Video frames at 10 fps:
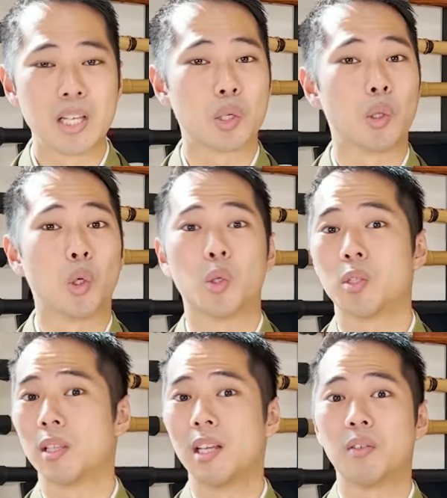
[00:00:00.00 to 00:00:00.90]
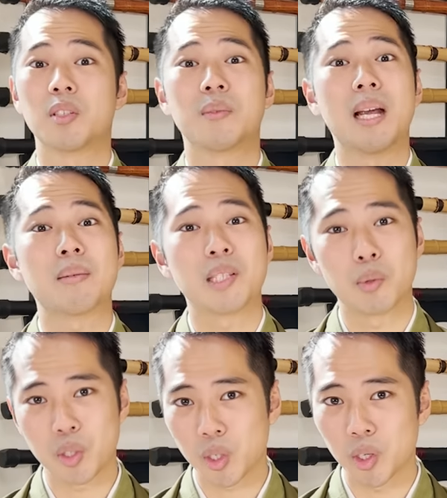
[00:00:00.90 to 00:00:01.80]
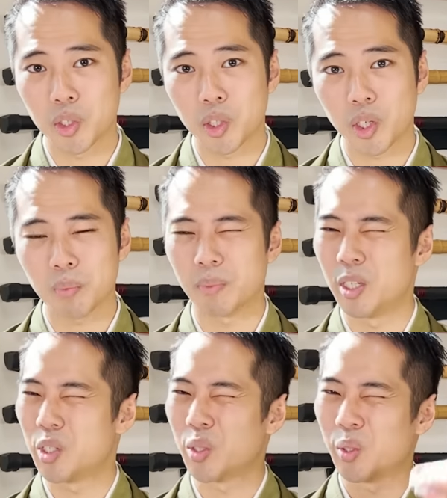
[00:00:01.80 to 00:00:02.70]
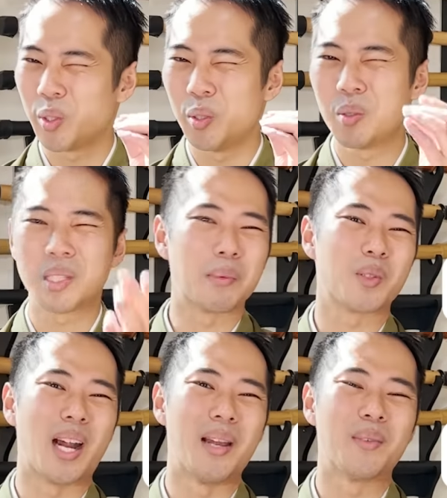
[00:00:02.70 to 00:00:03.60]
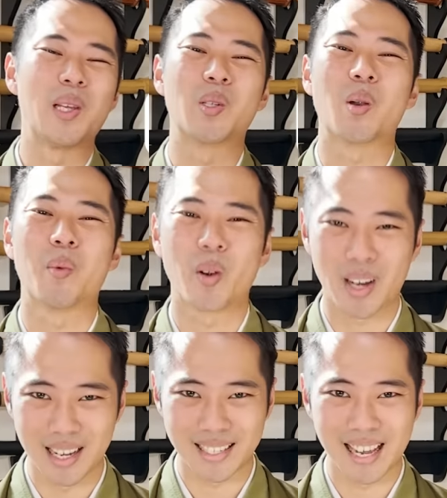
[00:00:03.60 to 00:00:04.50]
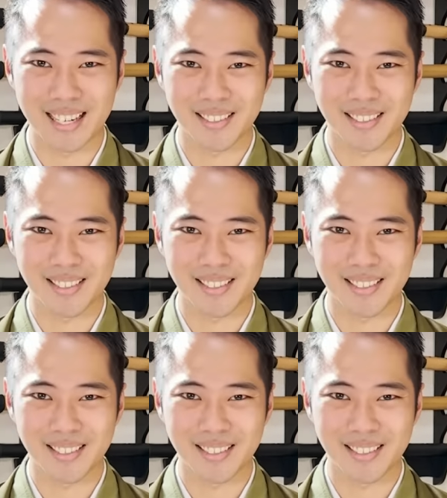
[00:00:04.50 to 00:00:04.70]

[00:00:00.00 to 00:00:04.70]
So learners and lovers of Japanese language and culture, be sure to subscribe to enjoy more content.